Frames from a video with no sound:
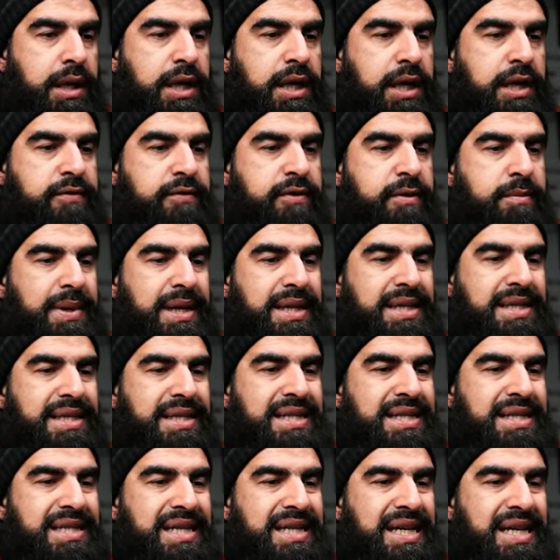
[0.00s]
If a
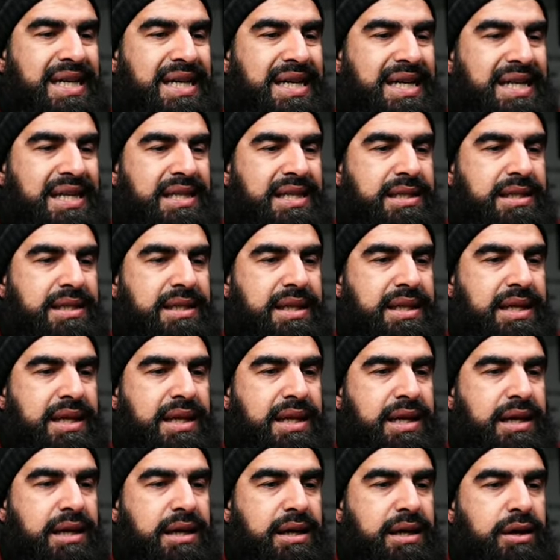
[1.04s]
man ties
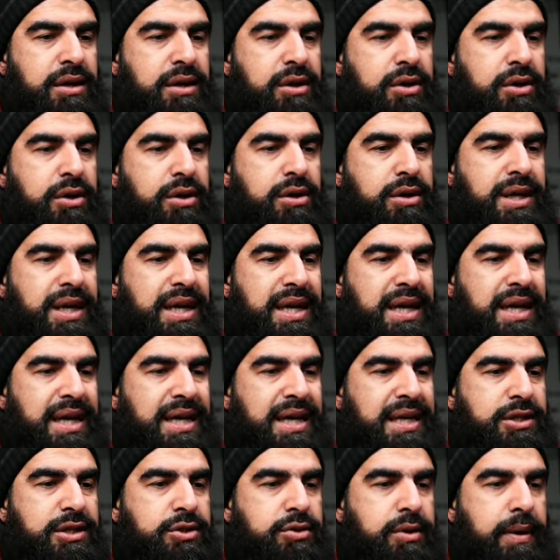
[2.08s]
their long hair
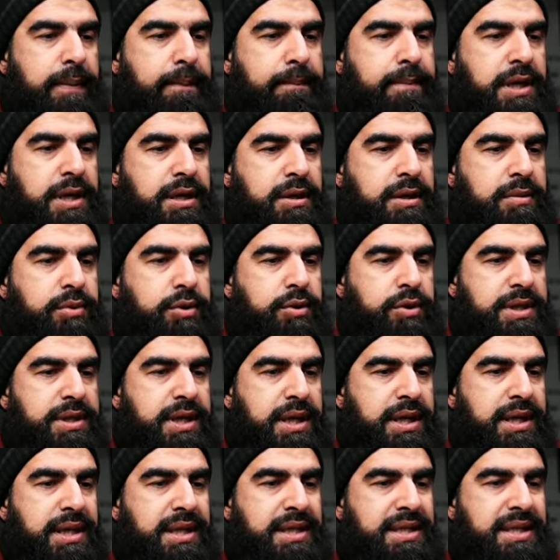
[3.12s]
into a bun or
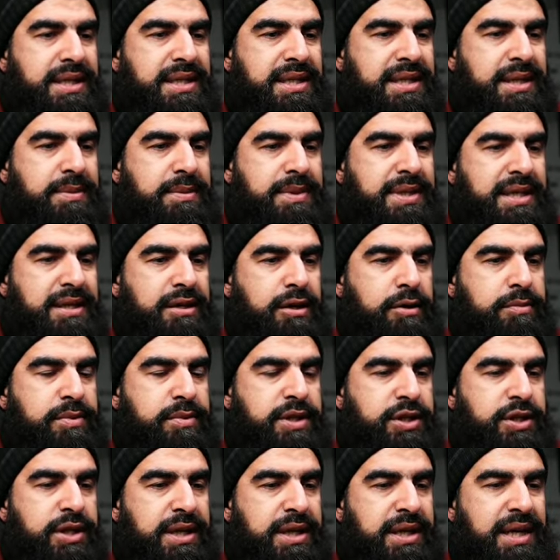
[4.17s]
ponytail, is this imitating
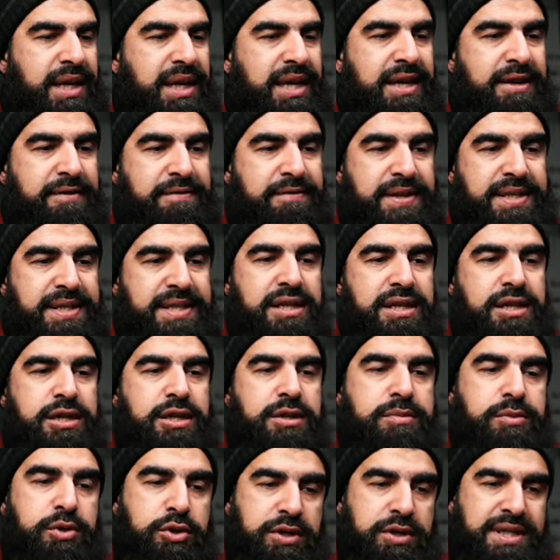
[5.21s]
opposite gender? If it's in a
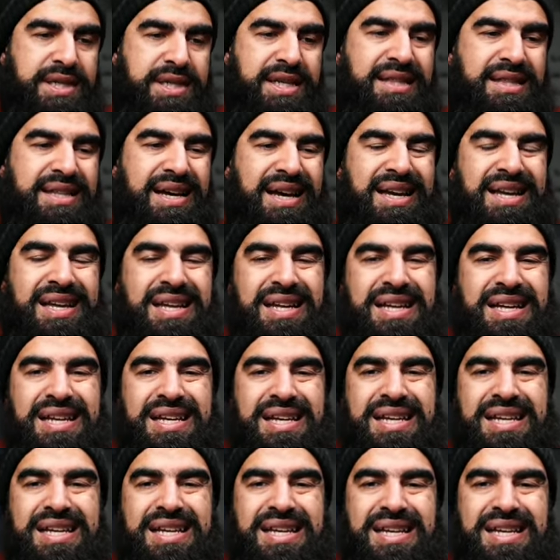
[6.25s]
community that
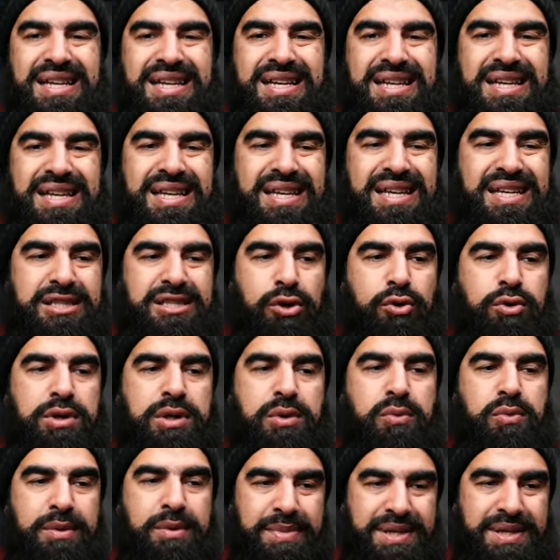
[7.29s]
it's only
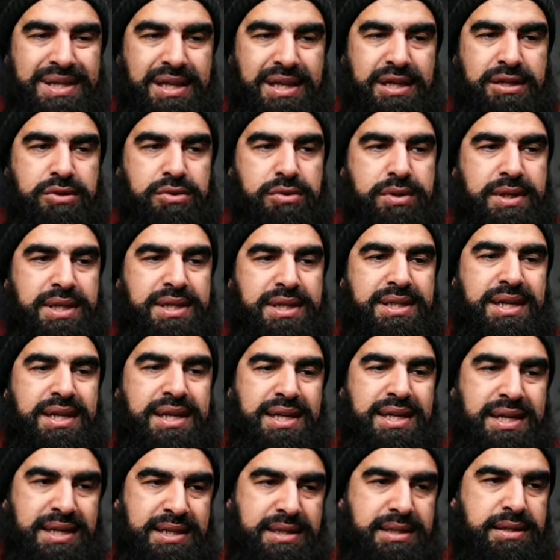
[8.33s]
women that do this, then
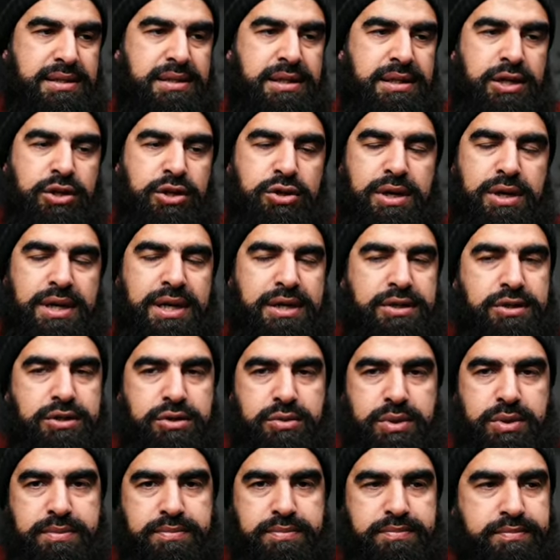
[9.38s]
it is. Then you're not allowed to
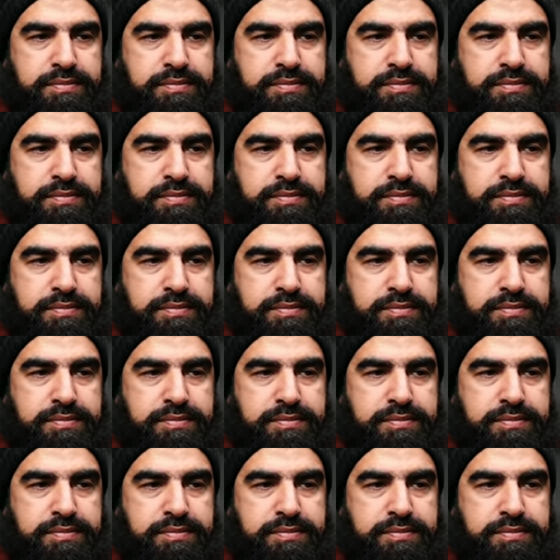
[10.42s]
do it.